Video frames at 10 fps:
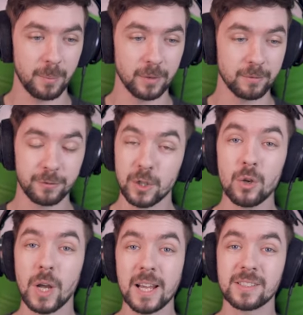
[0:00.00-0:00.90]
But for
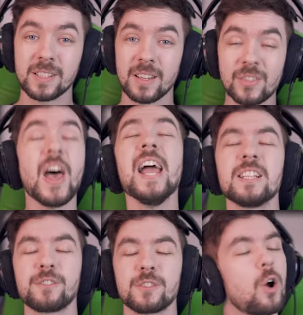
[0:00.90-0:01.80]
you guys,
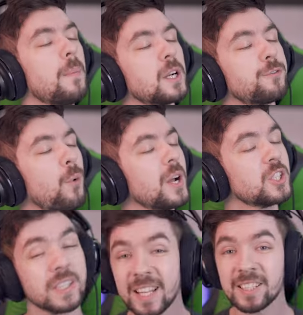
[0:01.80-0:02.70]
thanks so much for
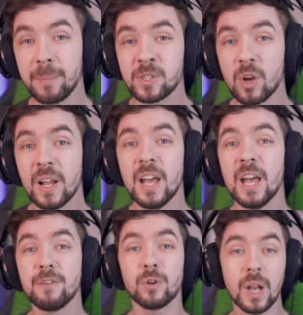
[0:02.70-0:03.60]
watching this episode.
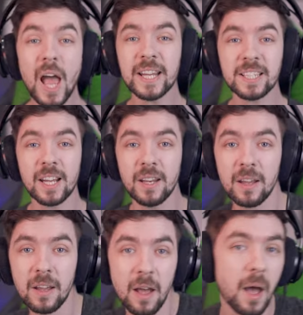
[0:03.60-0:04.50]
If you liked it,
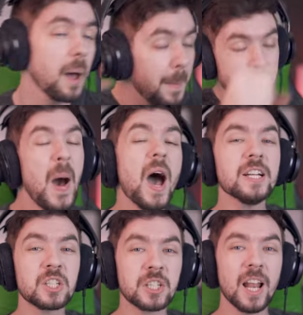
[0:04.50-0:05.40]

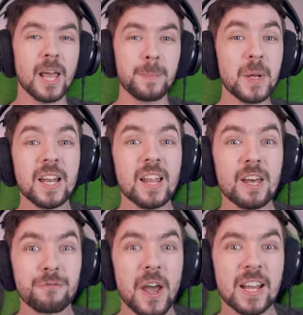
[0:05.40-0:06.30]
punch the like button in the
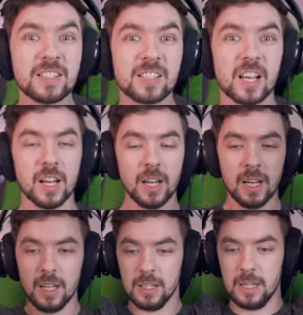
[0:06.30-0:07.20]
face!
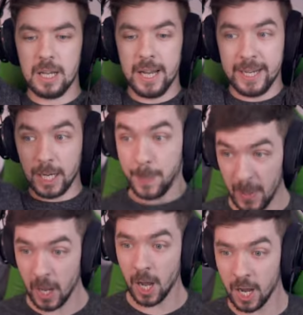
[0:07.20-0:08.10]
Like a
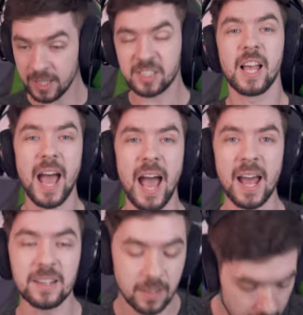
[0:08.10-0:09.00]
boss! And...